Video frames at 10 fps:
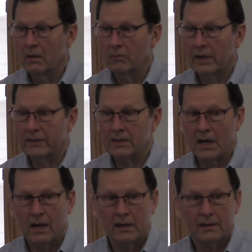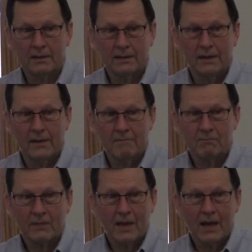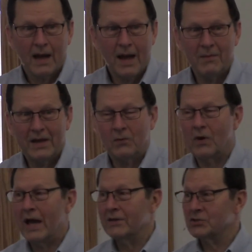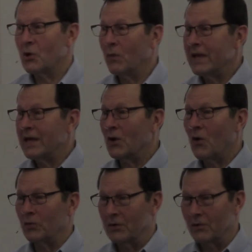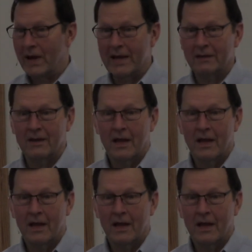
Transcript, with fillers: But, uh, I mean, as, so we get older, right?